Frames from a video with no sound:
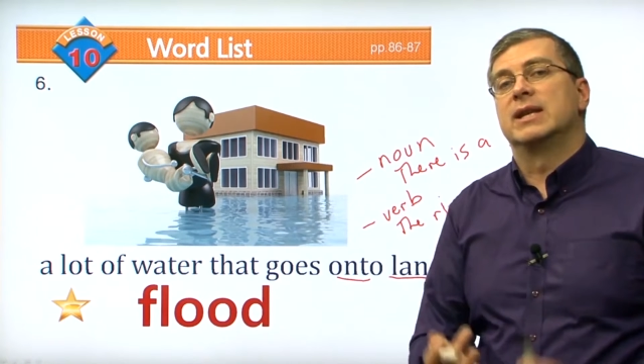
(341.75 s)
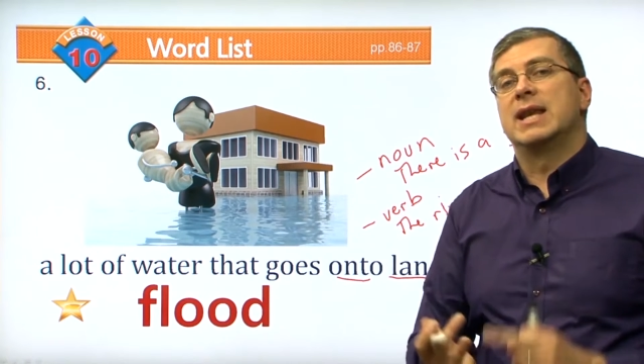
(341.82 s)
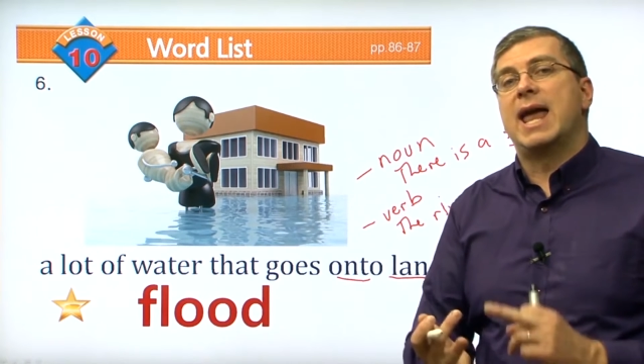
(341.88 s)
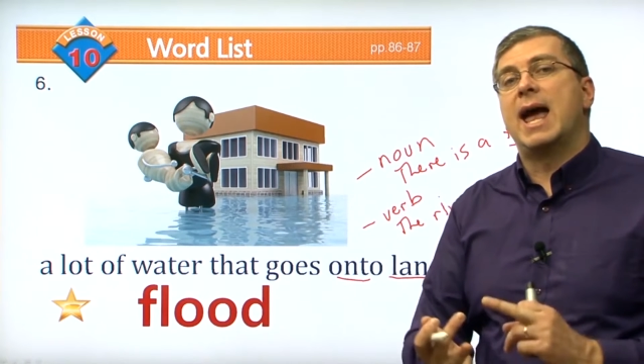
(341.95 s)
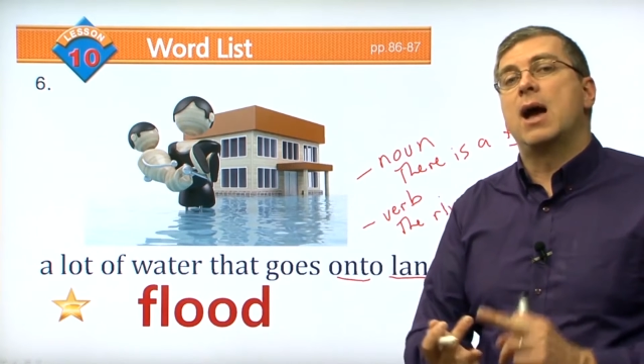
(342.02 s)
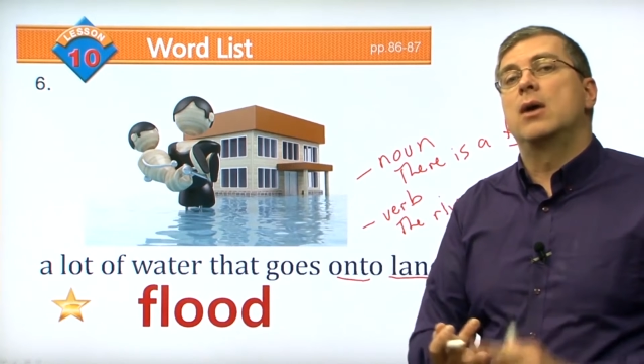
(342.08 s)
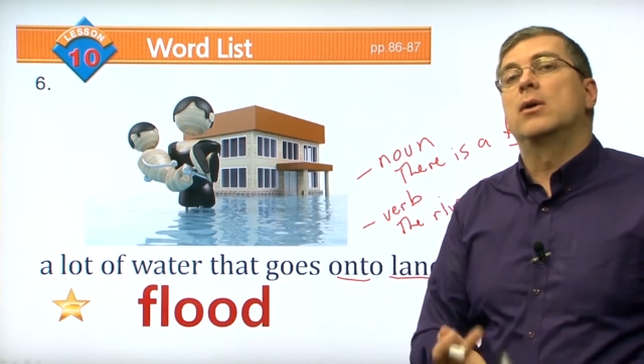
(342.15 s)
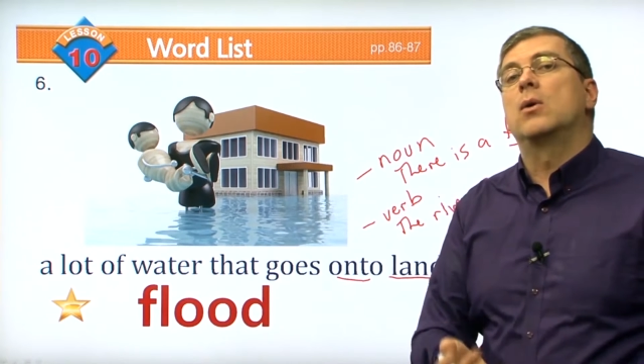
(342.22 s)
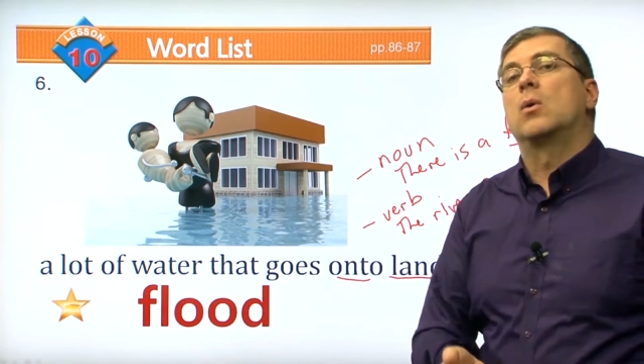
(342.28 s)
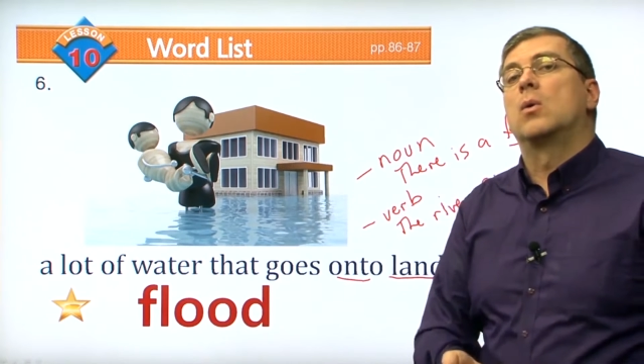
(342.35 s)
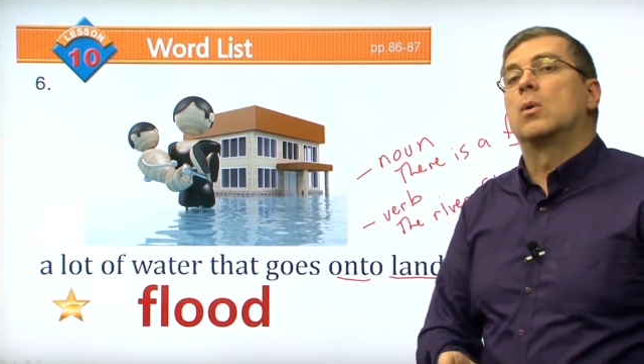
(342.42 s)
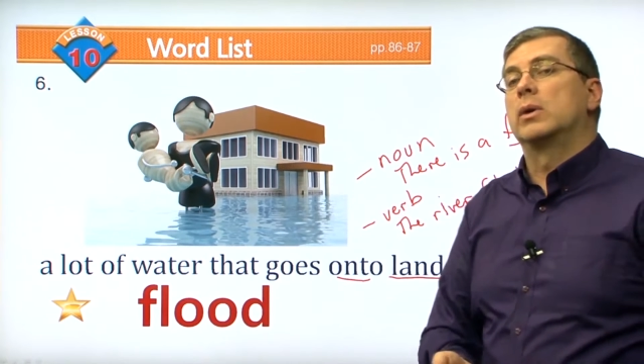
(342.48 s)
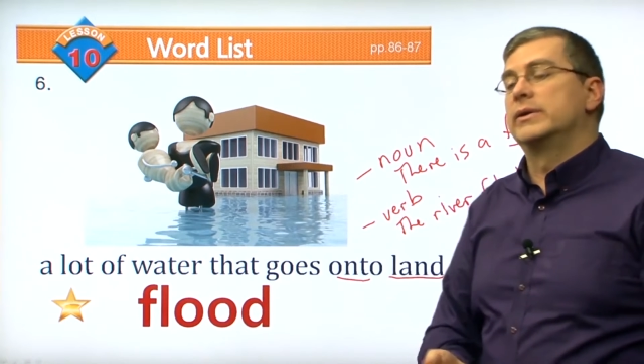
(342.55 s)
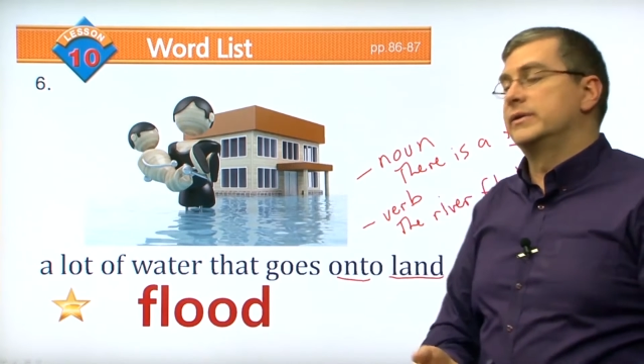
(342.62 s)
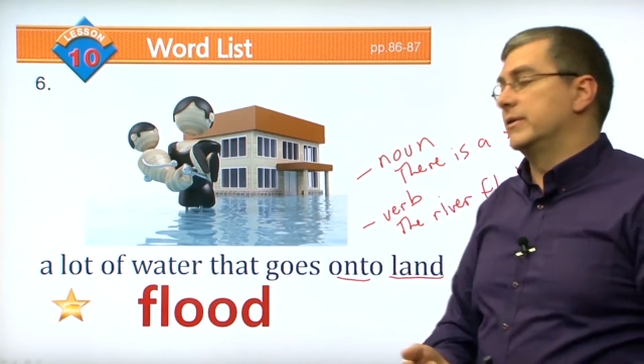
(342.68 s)
noun
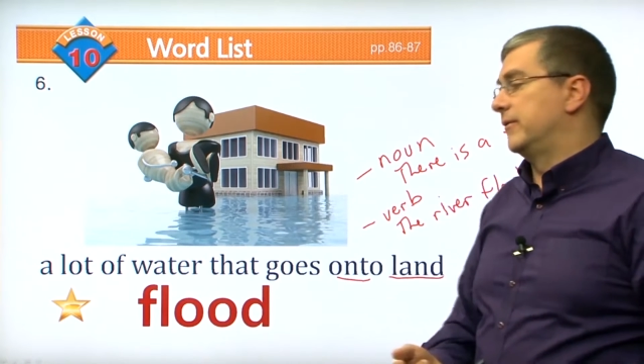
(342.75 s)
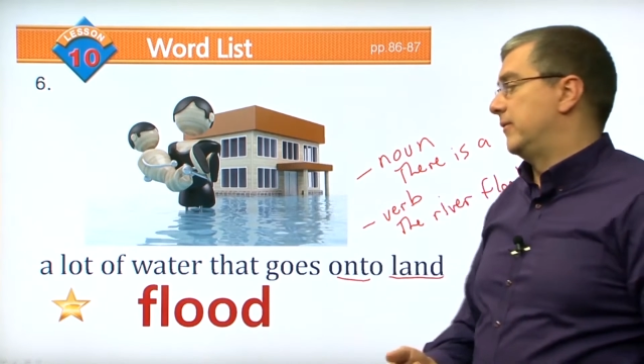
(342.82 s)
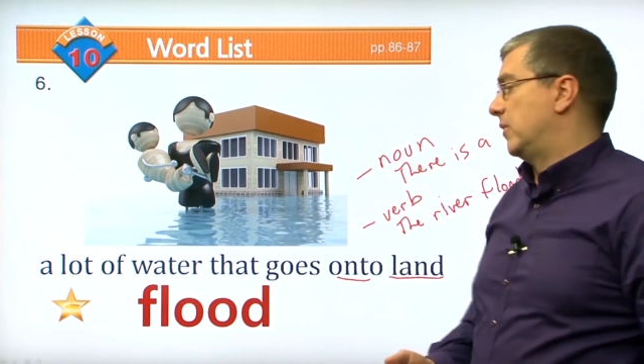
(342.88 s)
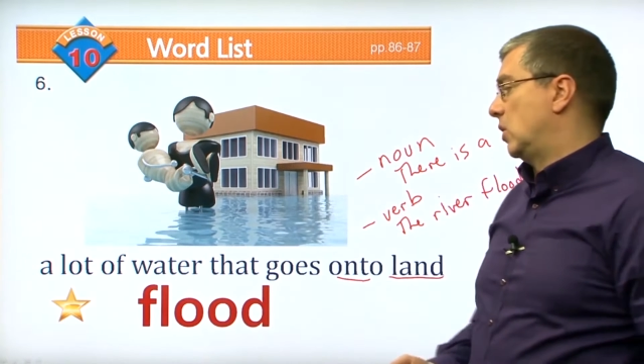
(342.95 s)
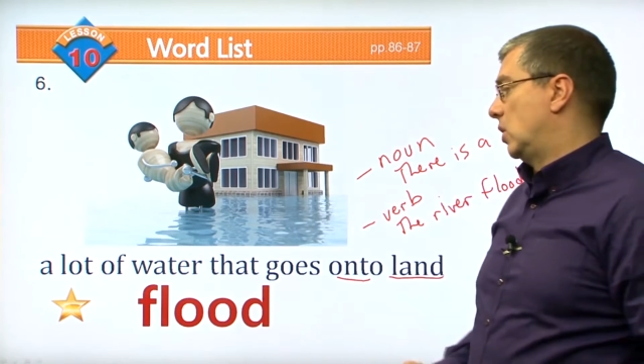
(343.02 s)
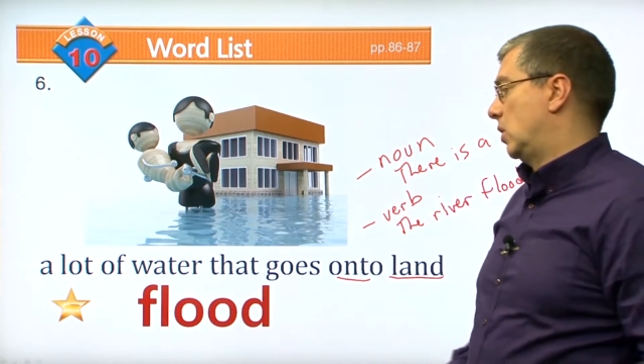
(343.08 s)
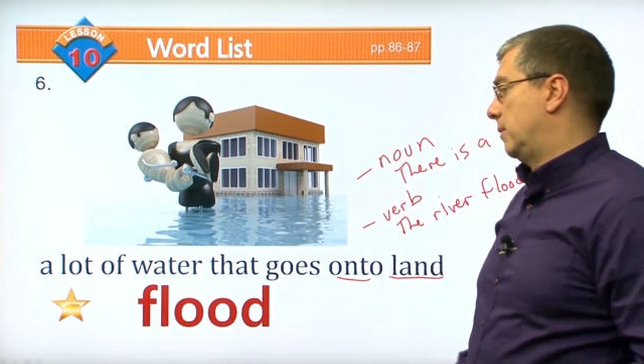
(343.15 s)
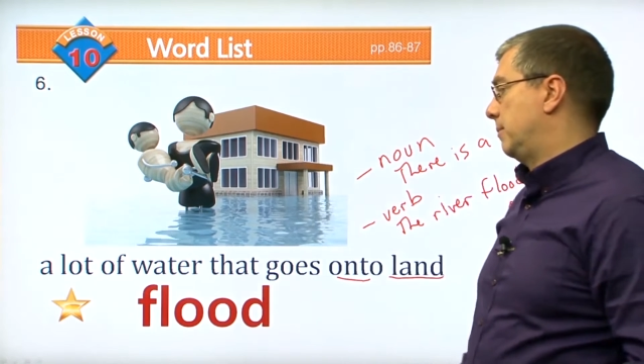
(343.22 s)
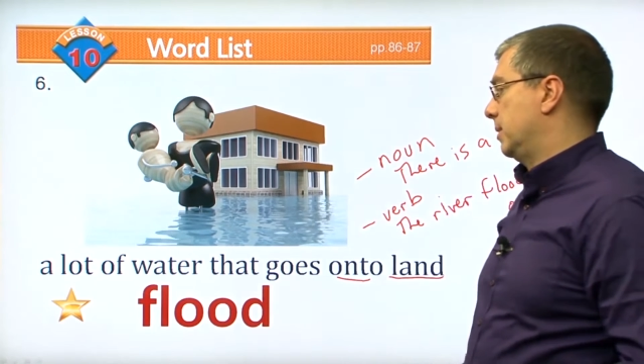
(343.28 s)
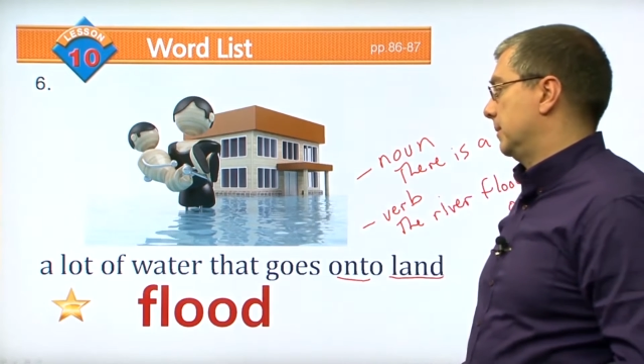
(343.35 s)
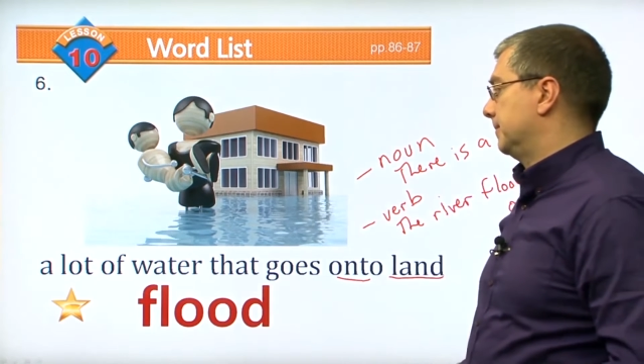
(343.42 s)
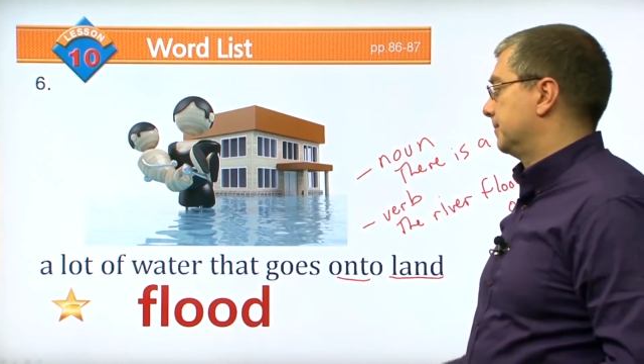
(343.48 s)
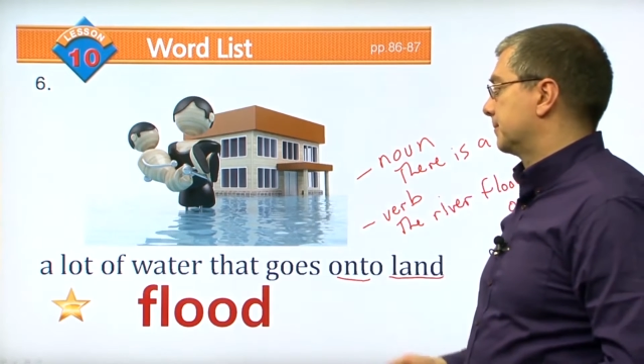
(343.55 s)
or as a verb.